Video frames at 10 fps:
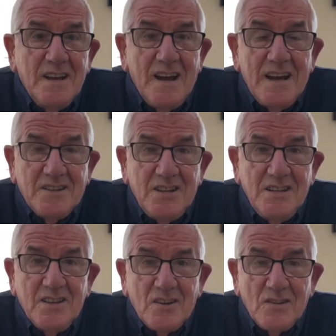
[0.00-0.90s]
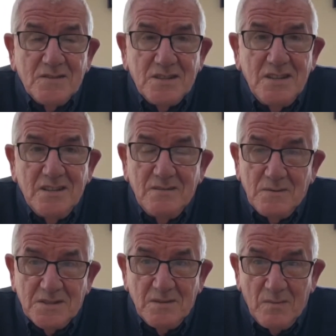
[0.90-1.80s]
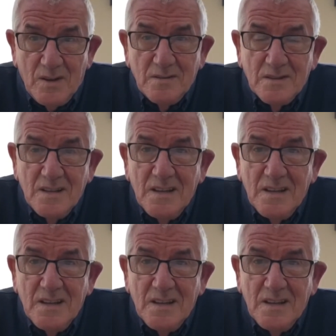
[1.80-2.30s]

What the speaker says: I trained at Love Street with St Mirren.